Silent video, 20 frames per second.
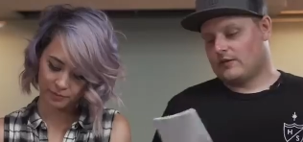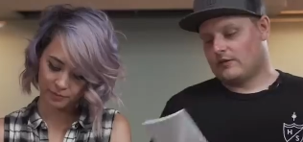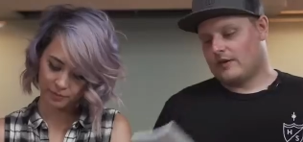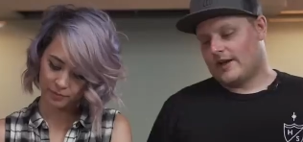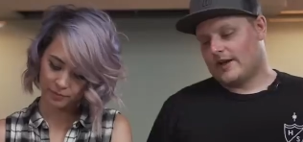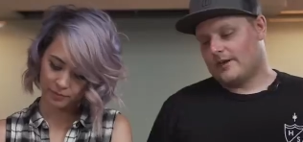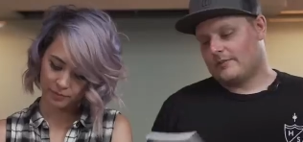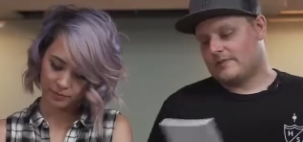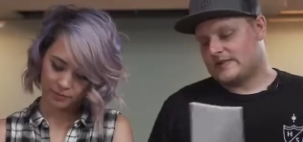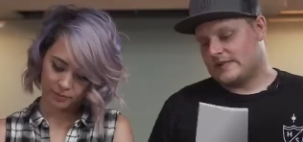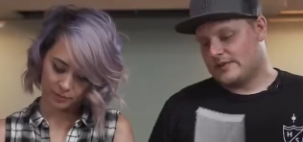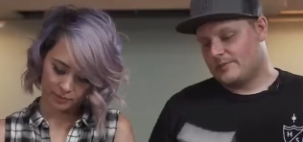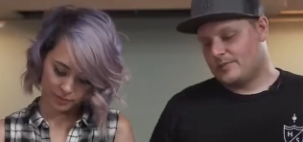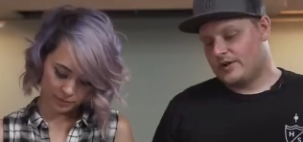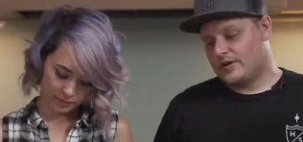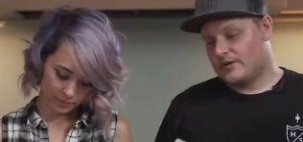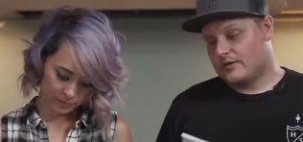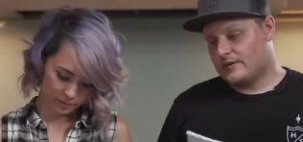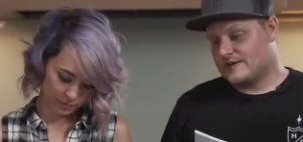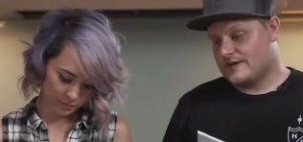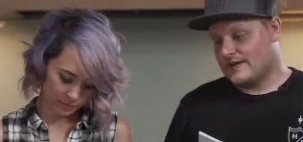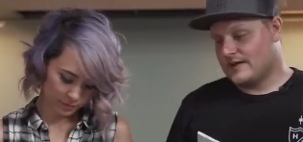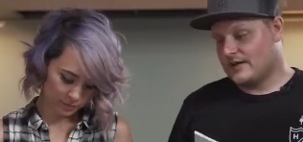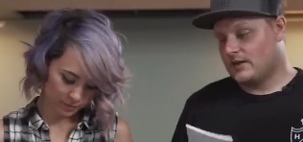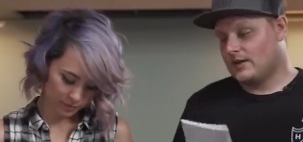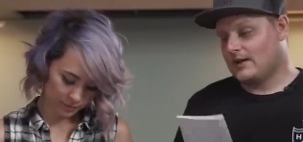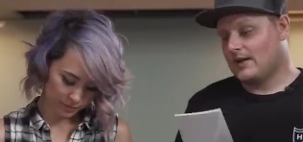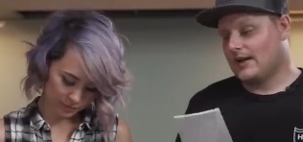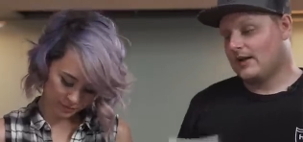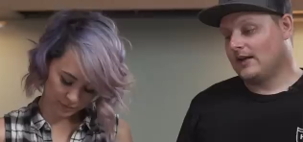Speaker 1: the RAM CPU is
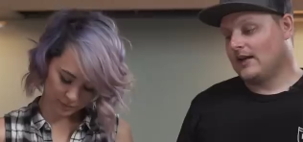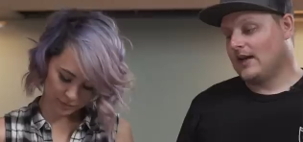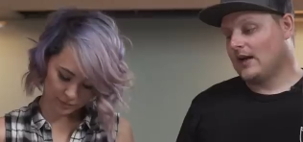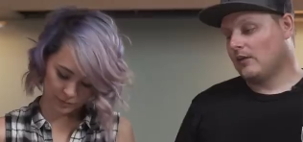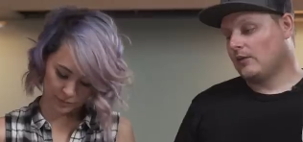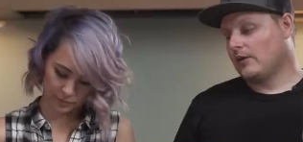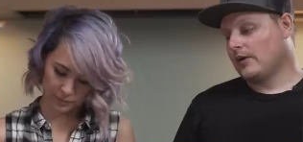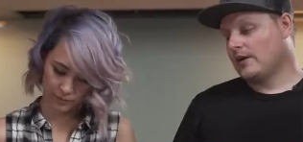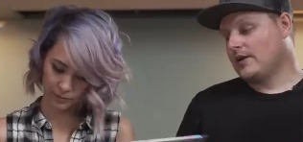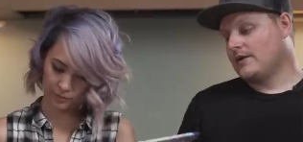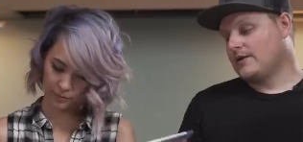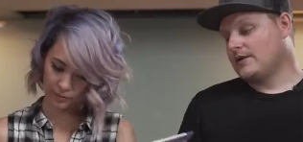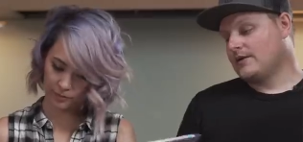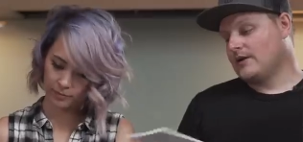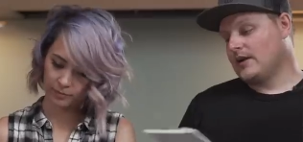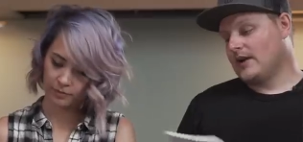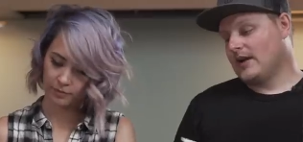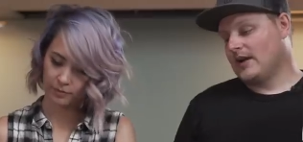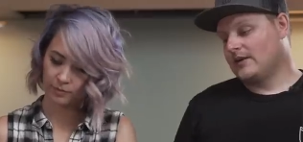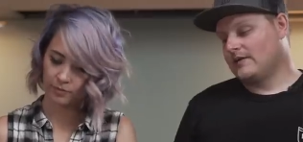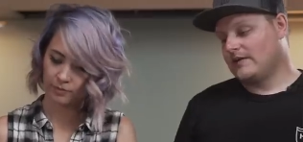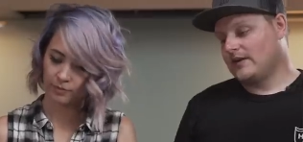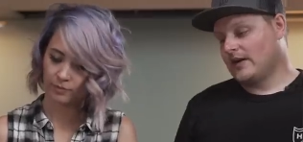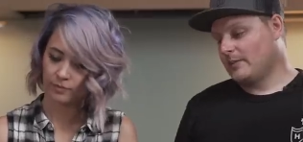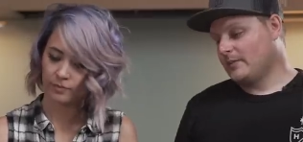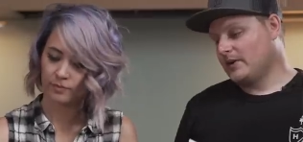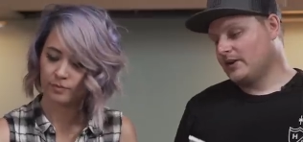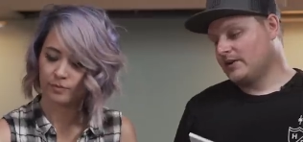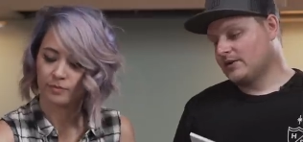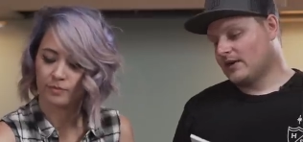in, and now we're gonna do the
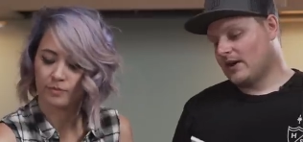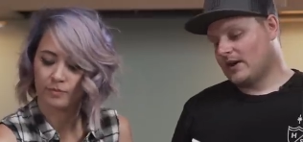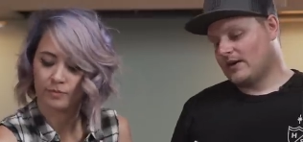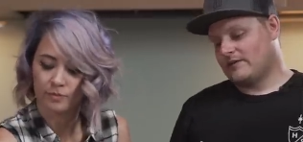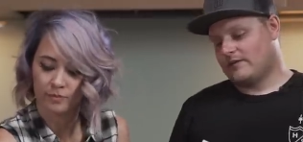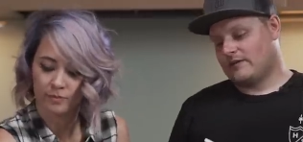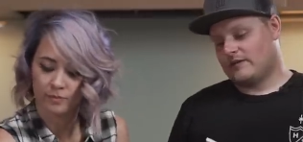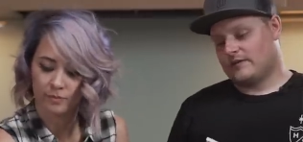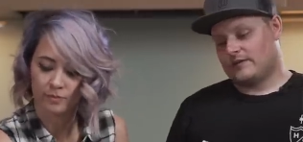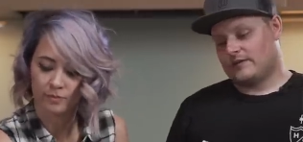NVMe drive.